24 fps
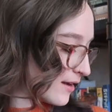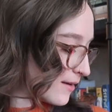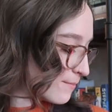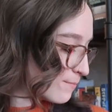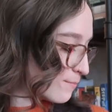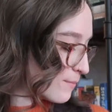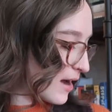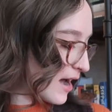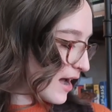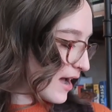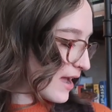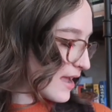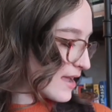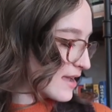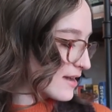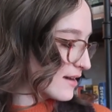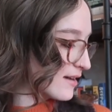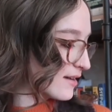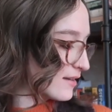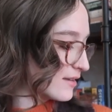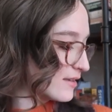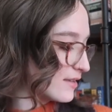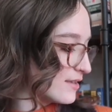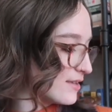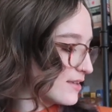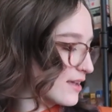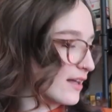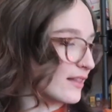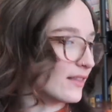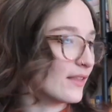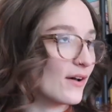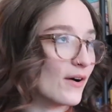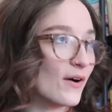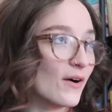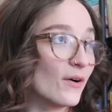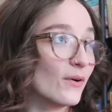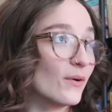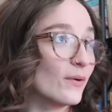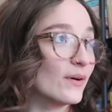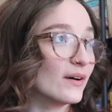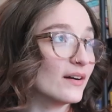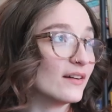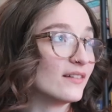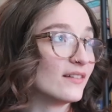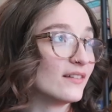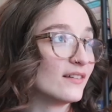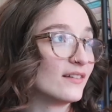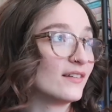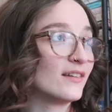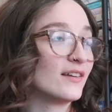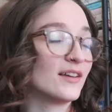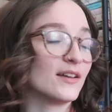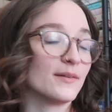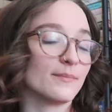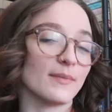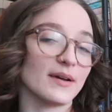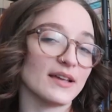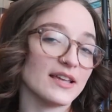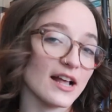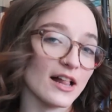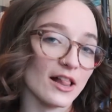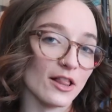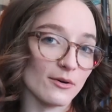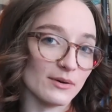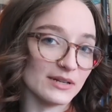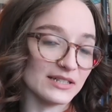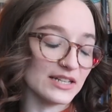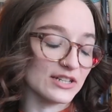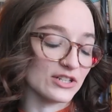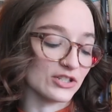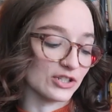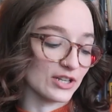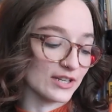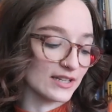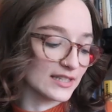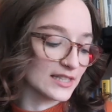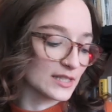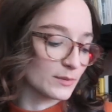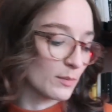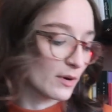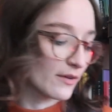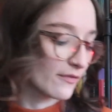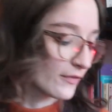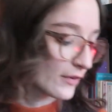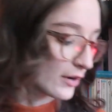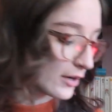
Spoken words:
my yellow editions. But